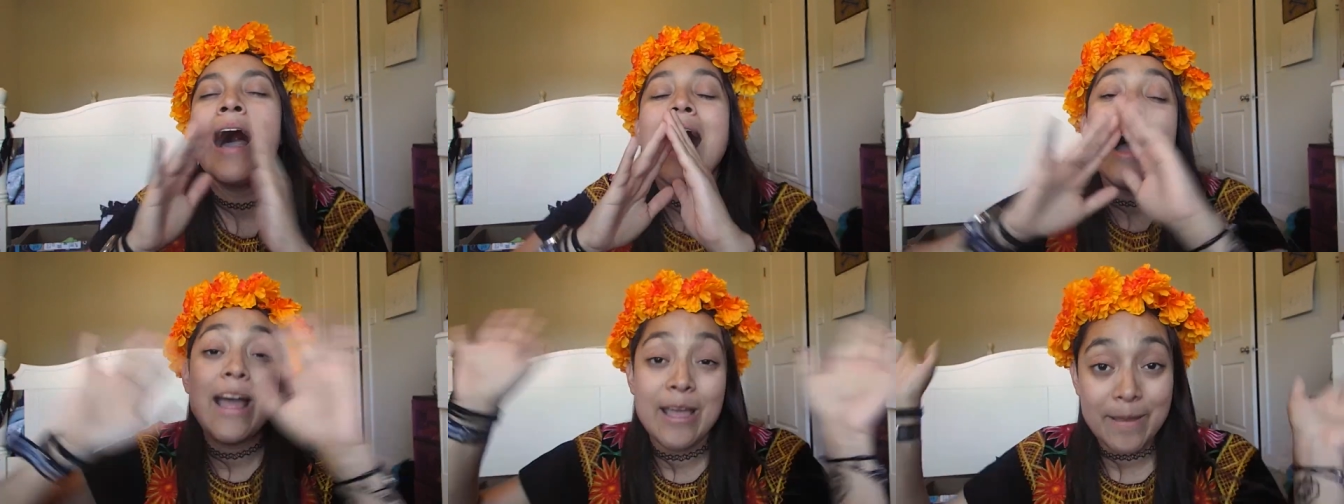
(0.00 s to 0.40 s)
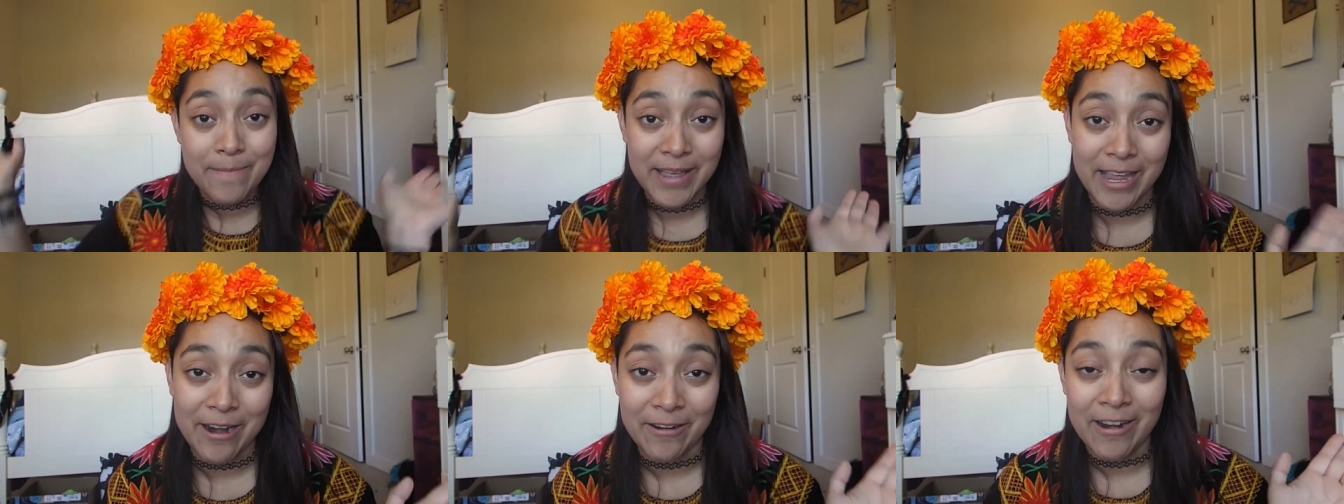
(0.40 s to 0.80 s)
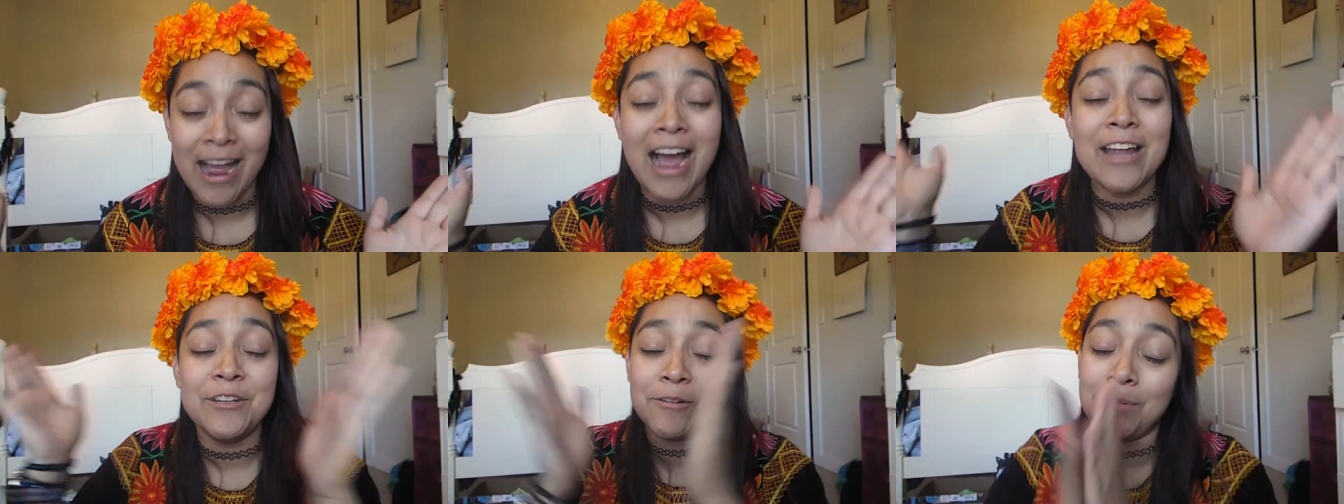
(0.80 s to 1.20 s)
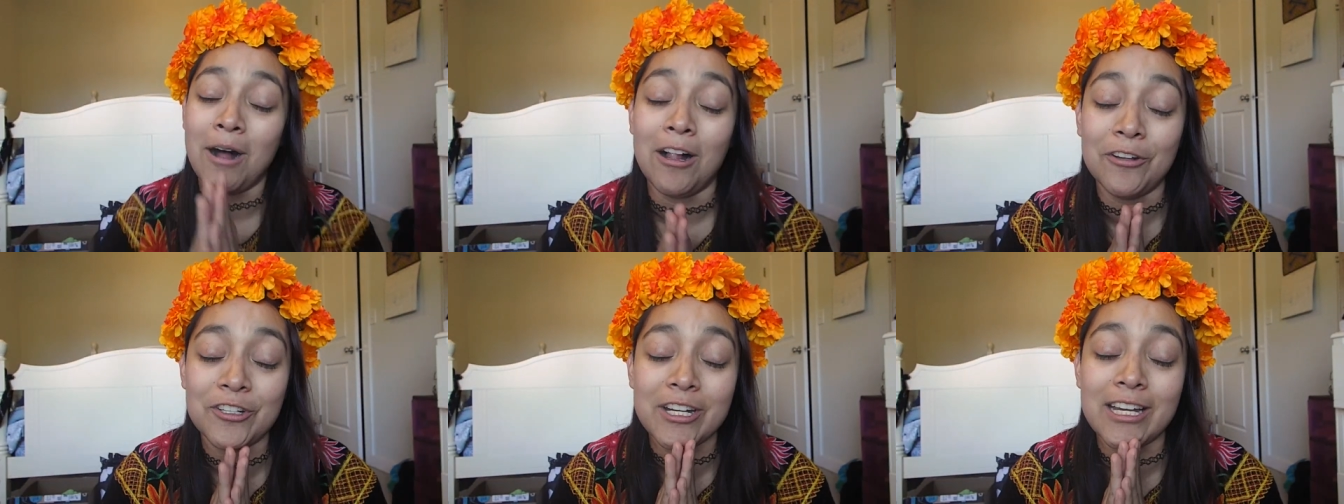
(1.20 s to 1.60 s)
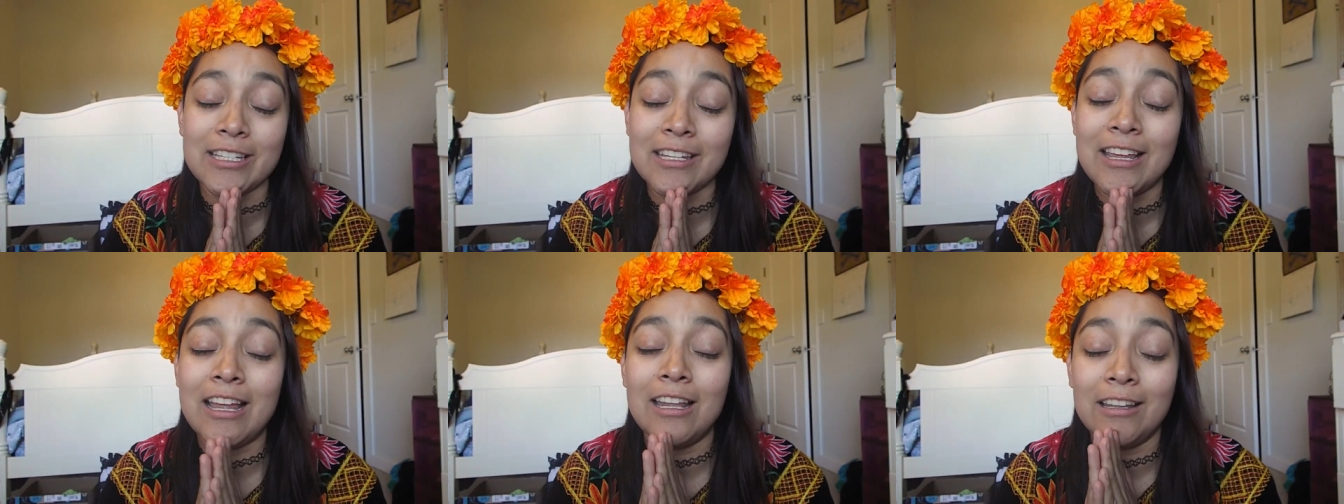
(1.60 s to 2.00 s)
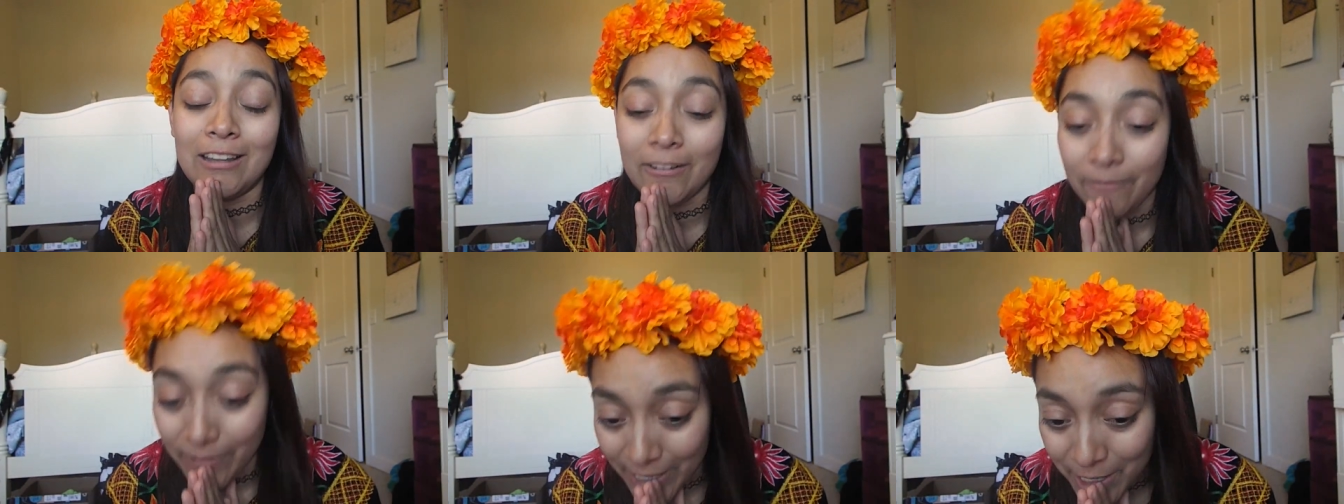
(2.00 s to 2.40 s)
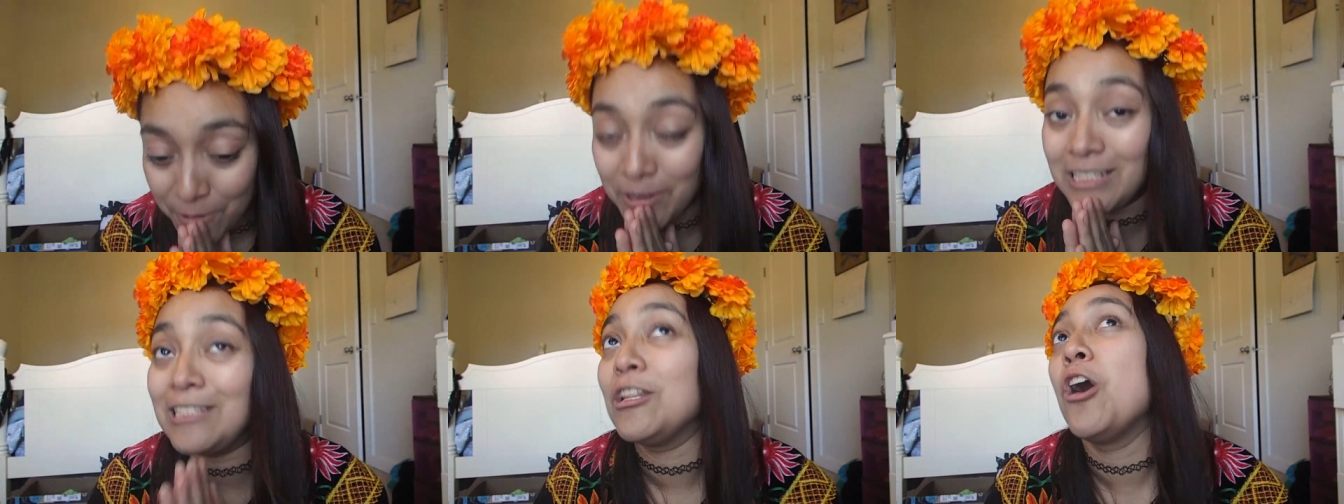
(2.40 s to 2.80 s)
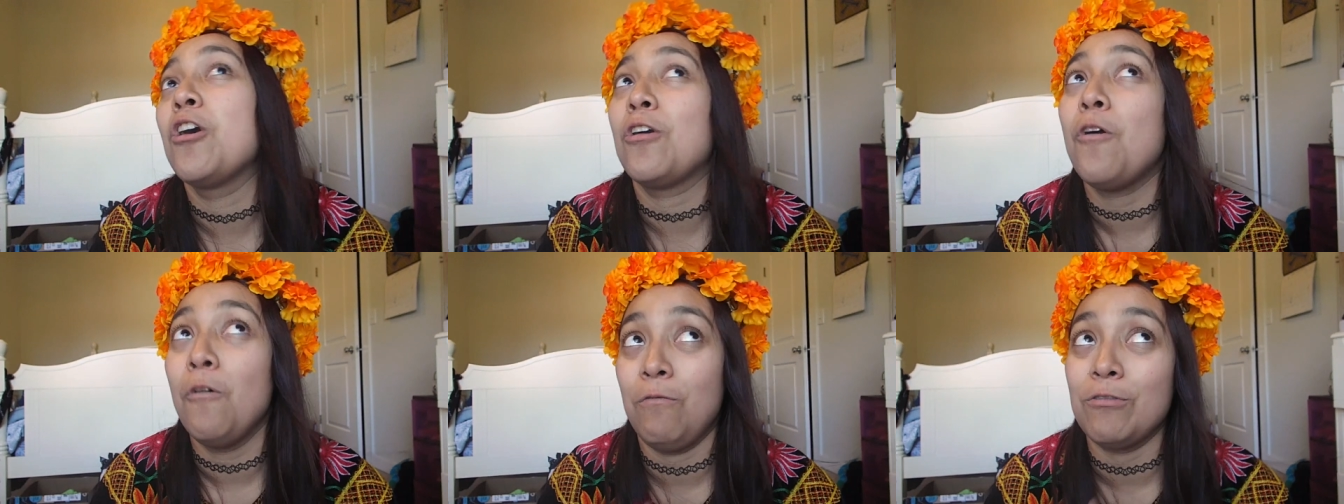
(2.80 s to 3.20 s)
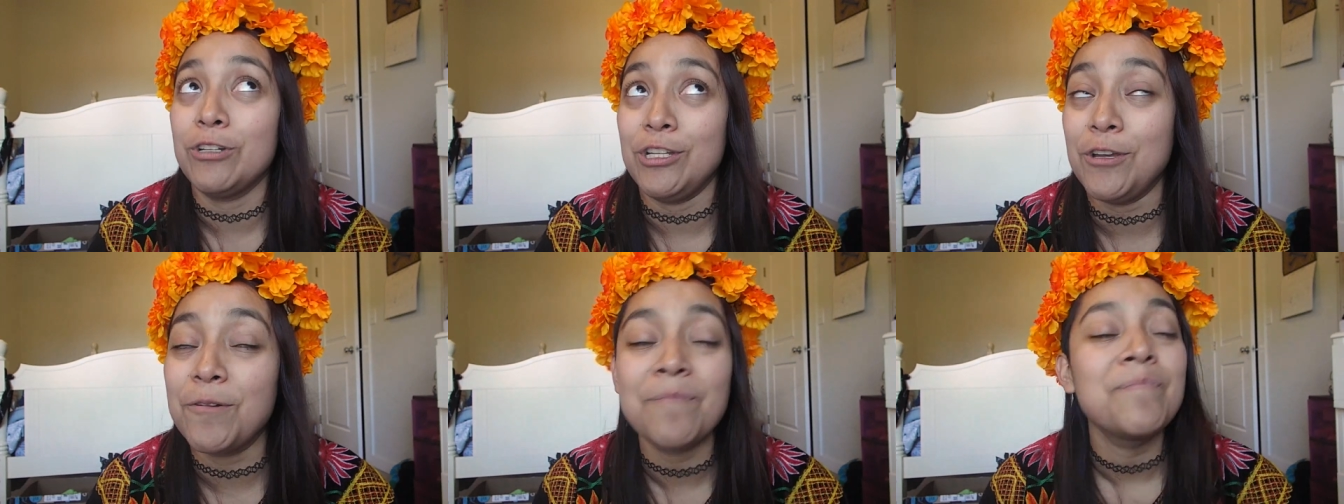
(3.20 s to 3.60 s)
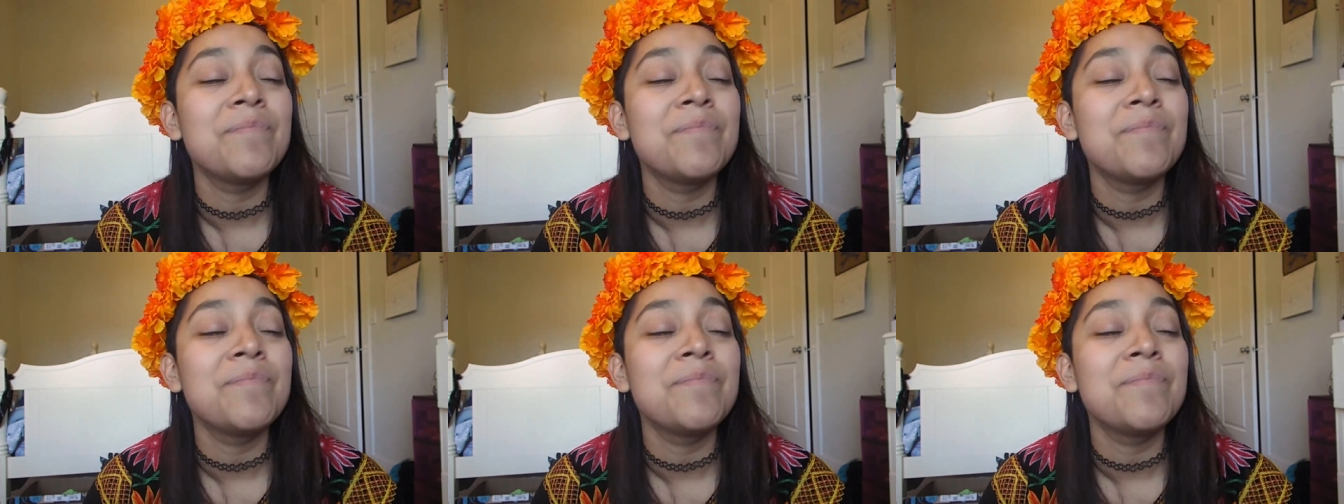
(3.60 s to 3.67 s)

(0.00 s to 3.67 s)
I am here I do apologize video is long overdue